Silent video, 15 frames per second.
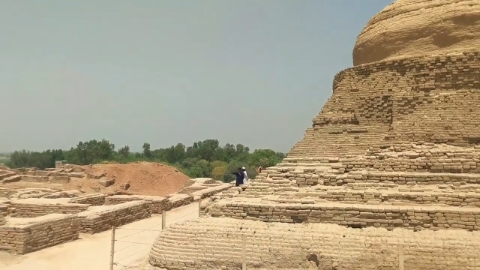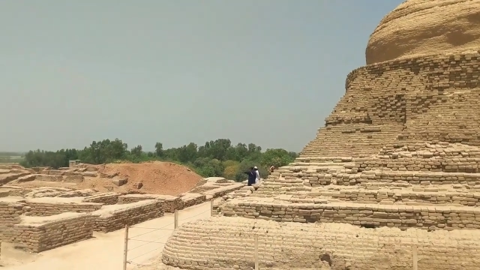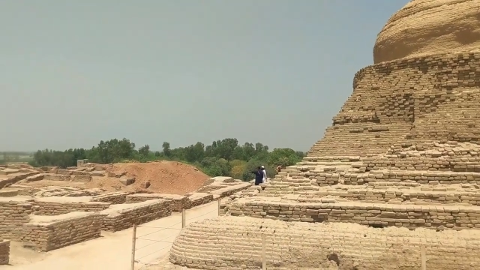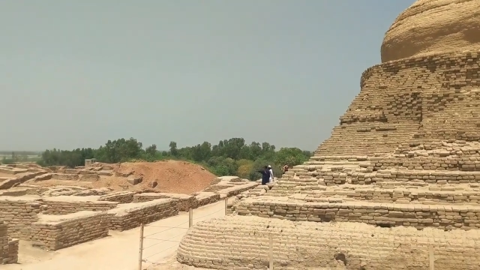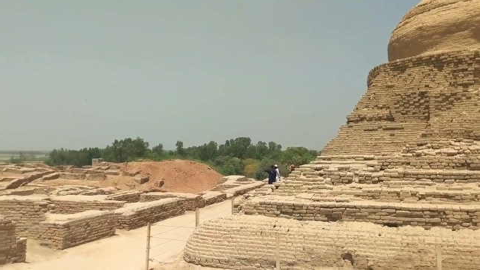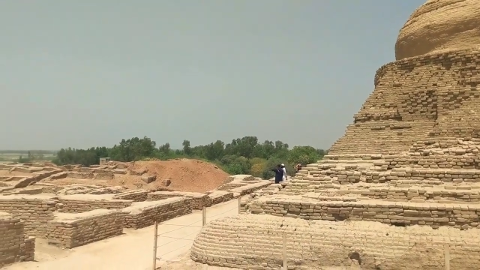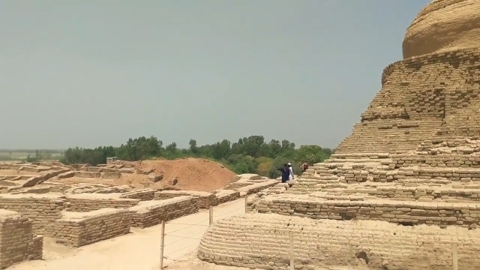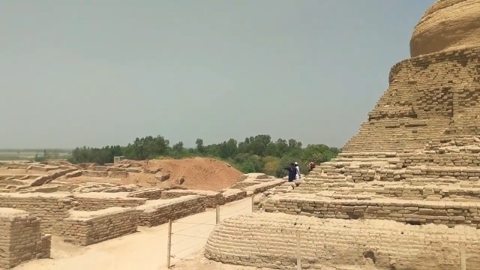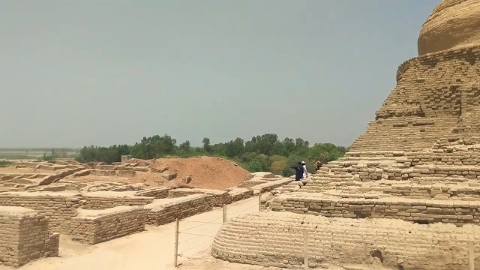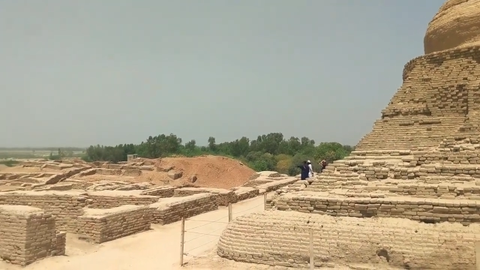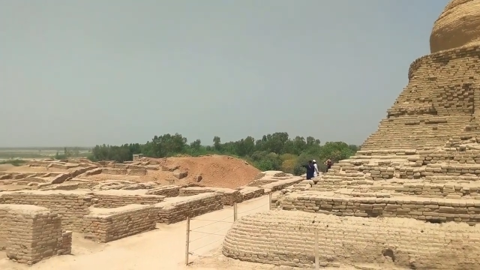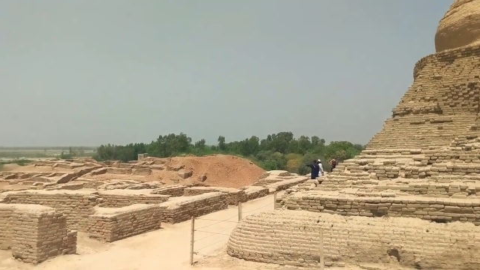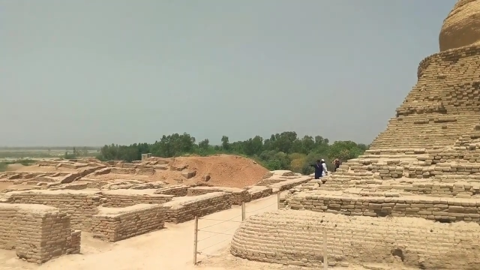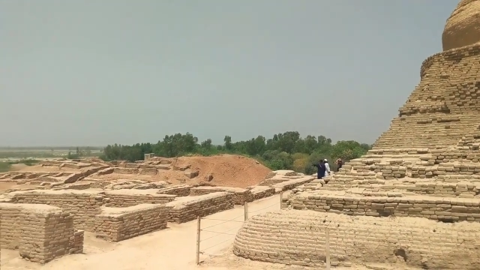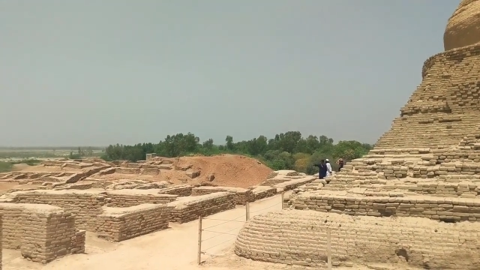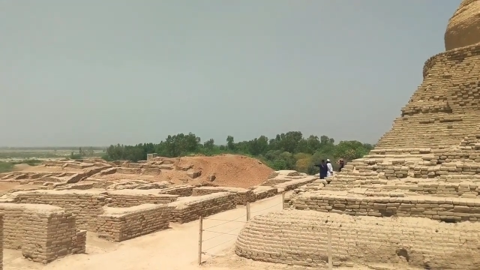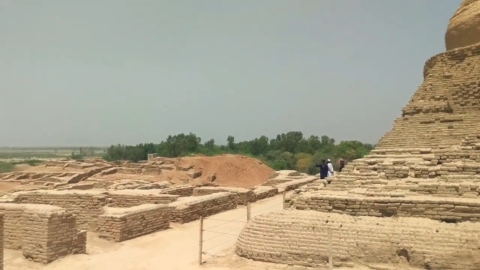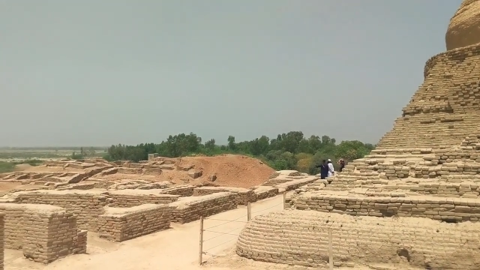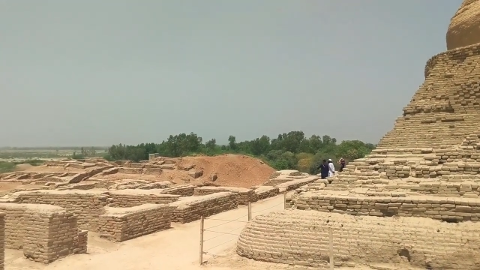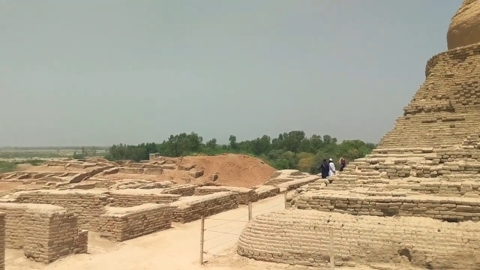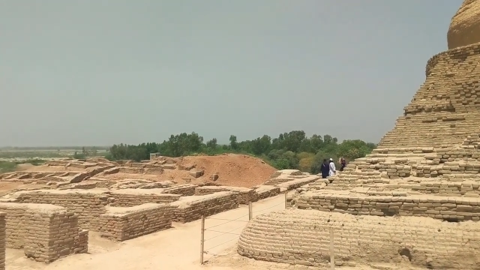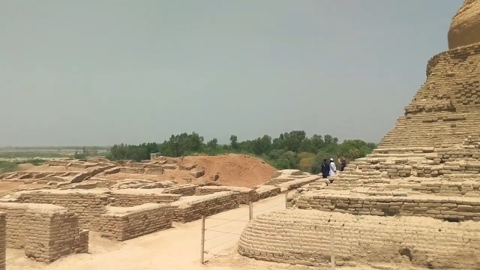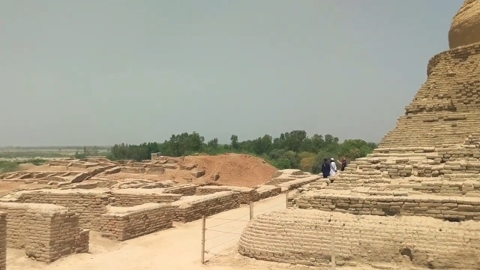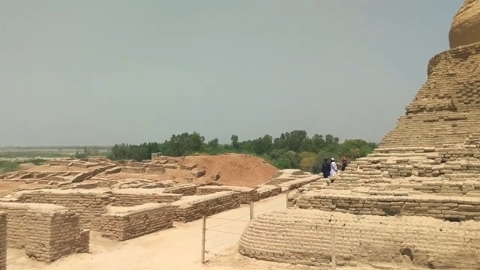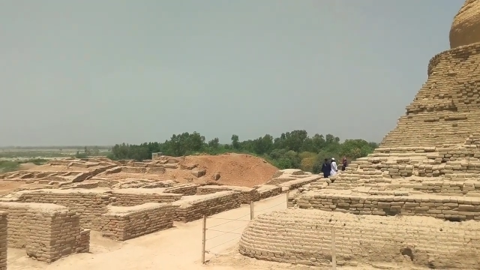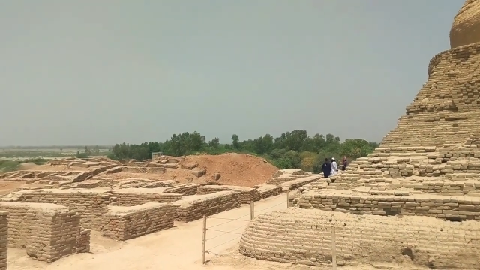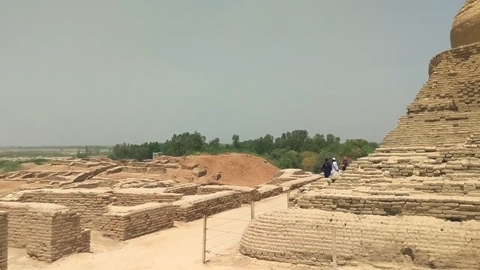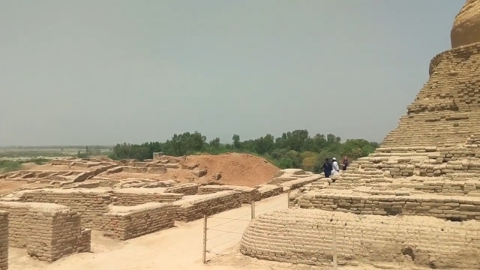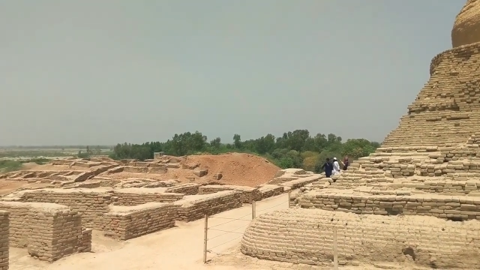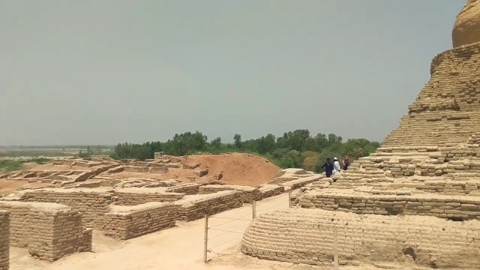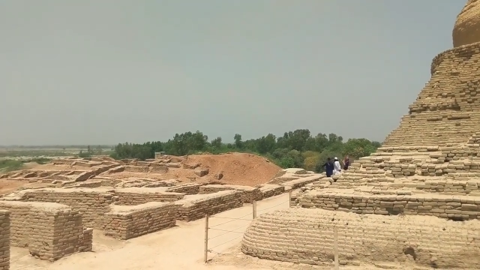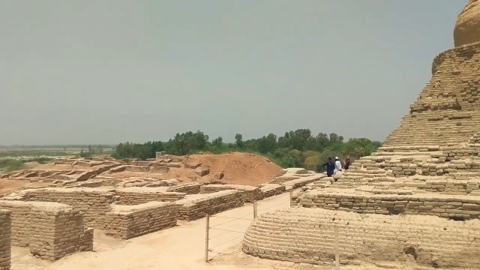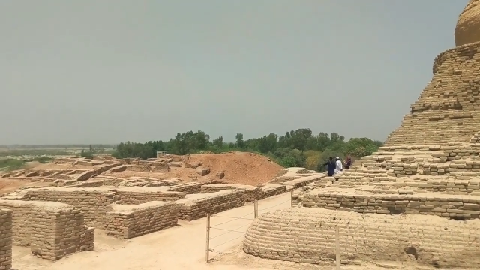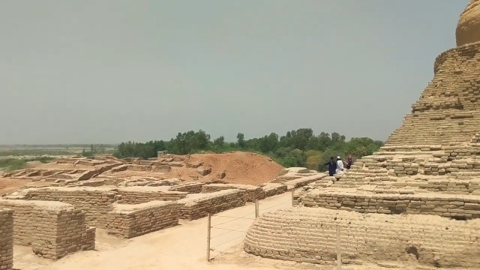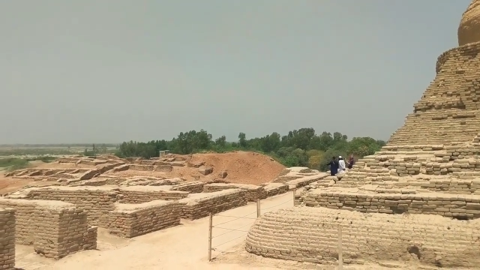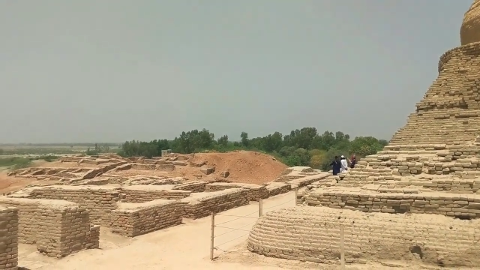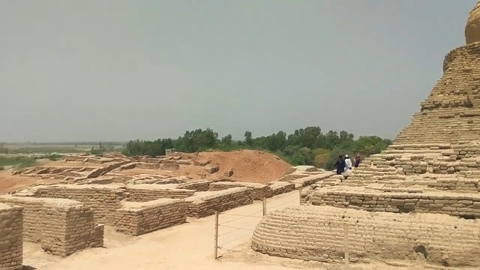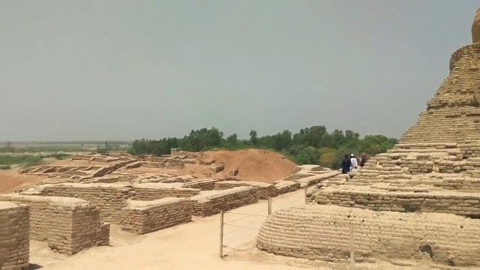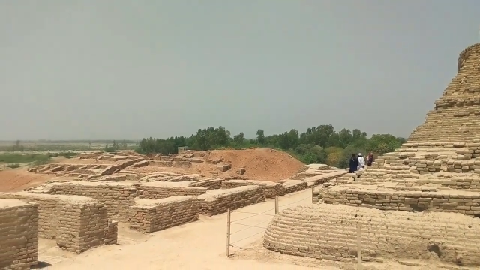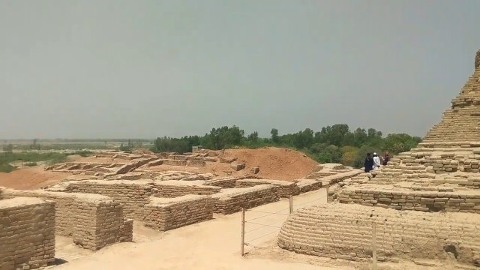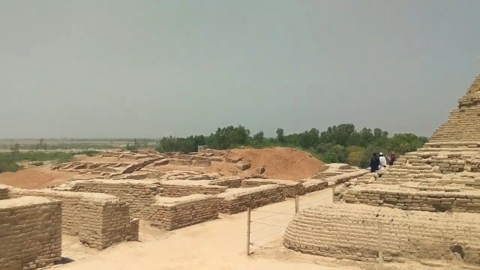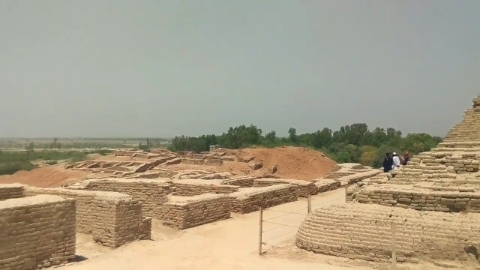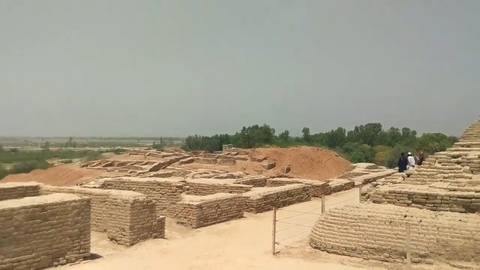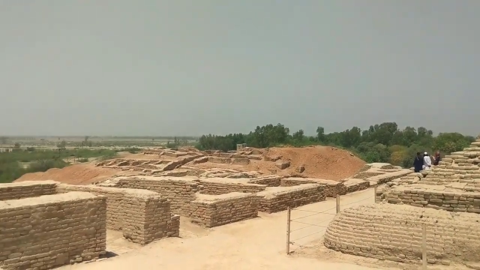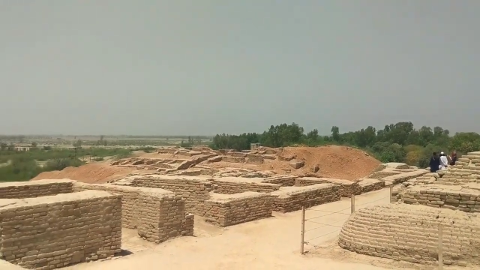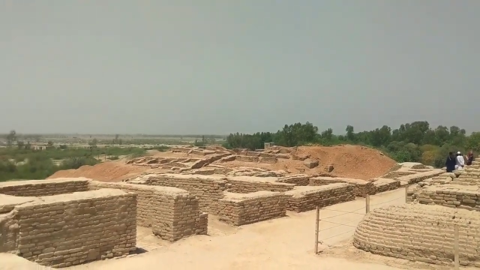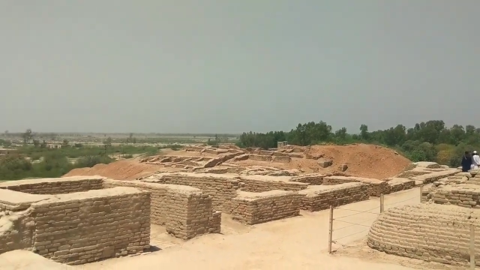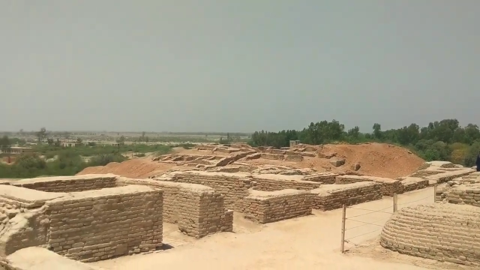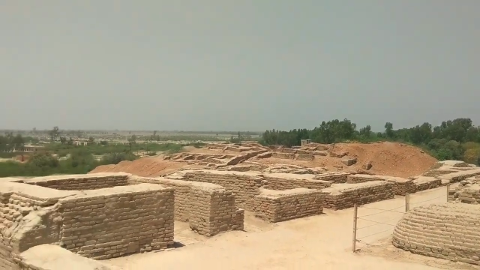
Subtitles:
No face is visible, so there are no lips to read.